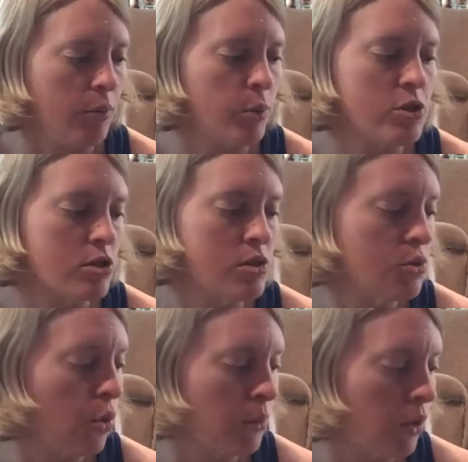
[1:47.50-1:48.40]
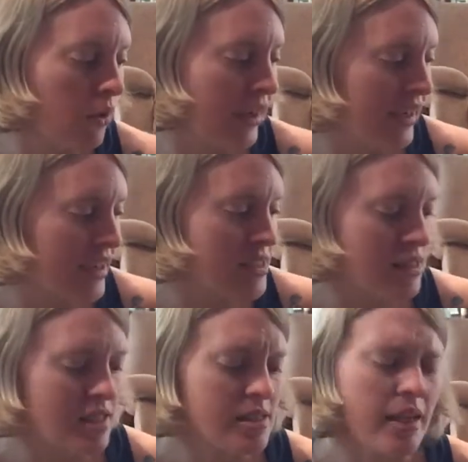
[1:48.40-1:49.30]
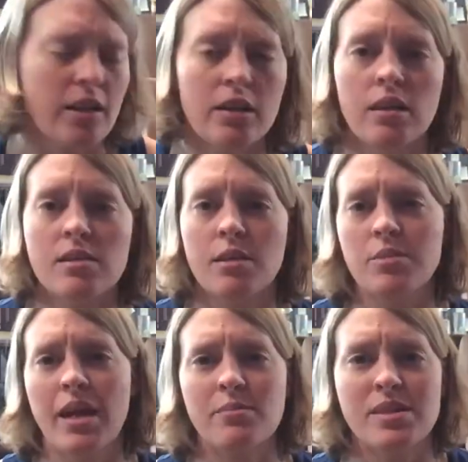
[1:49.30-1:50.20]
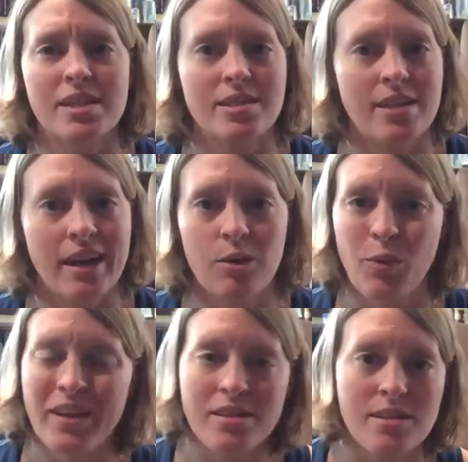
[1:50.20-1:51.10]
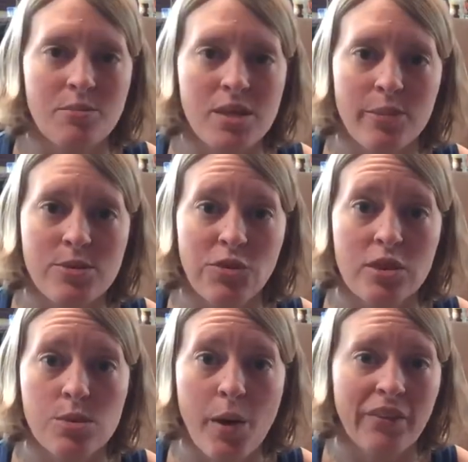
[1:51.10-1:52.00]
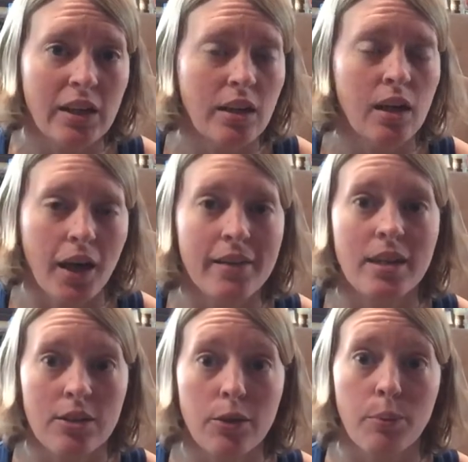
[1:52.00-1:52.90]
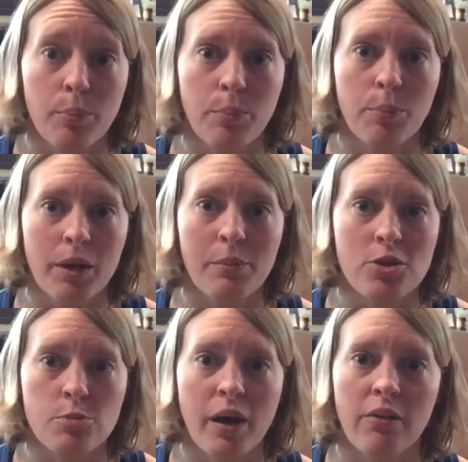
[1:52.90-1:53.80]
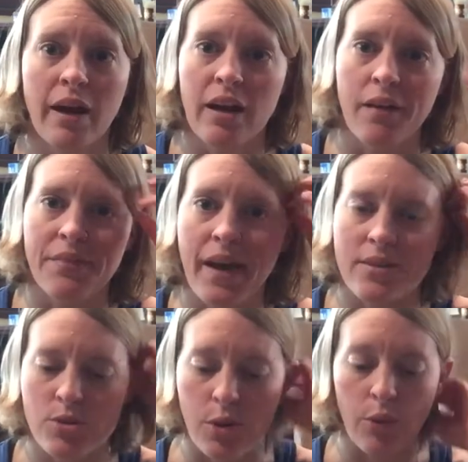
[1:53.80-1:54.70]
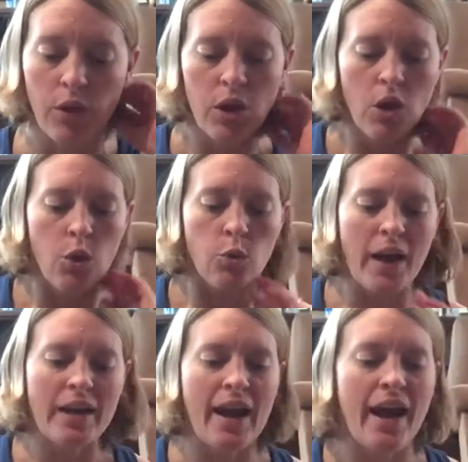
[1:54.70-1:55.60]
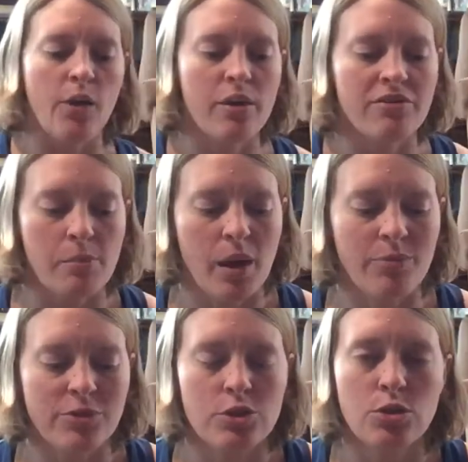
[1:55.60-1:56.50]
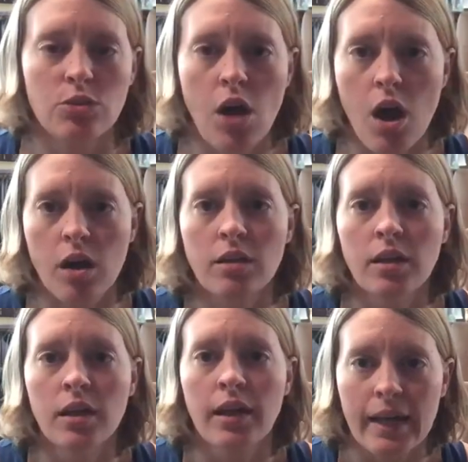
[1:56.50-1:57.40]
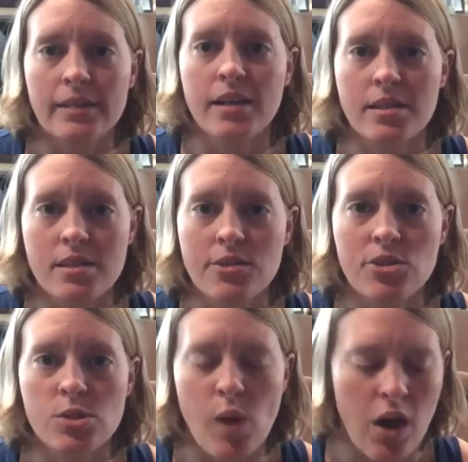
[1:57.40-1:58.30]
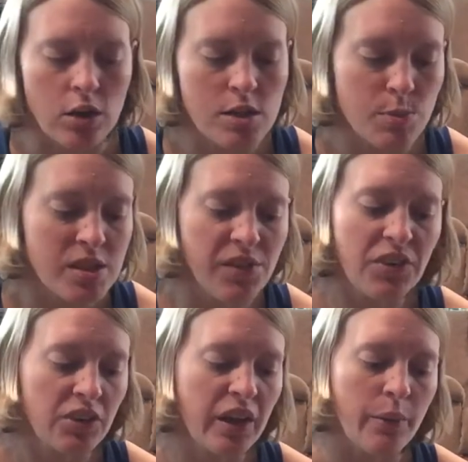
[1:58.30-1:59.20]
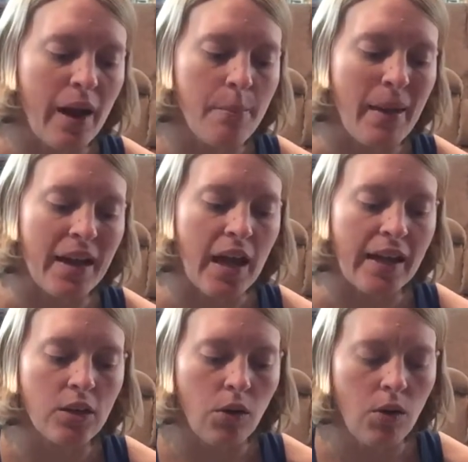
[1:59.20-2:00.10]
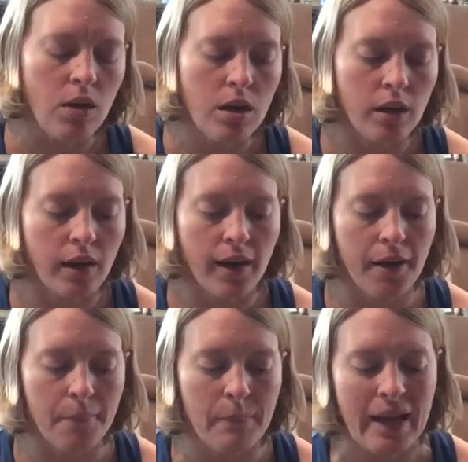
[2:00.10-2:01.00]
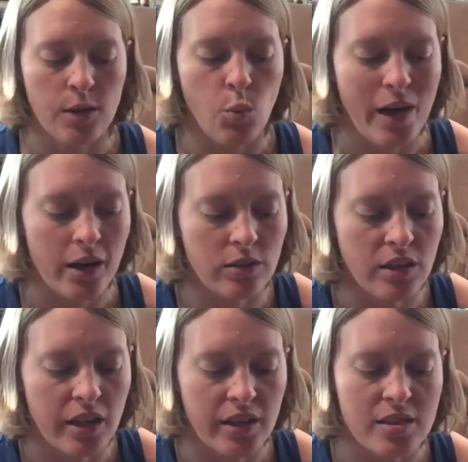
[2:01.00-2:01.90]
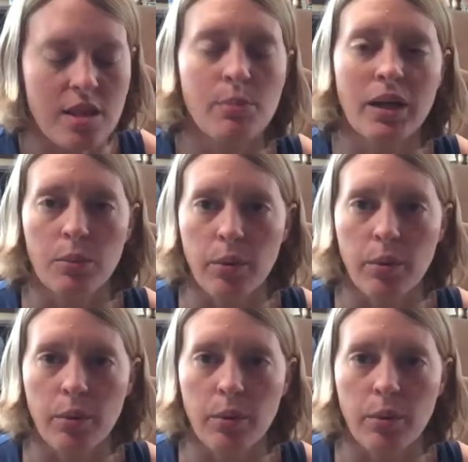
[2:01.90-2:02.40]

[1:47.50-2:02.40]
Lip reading: which is normal, I guess. They say sometimes 6 to 8 weeks sometimes for the swelling. I think they're pretty much about right on that. So right now, if I'm up for too long, it does still swell, specifically around my ankle and where the tibia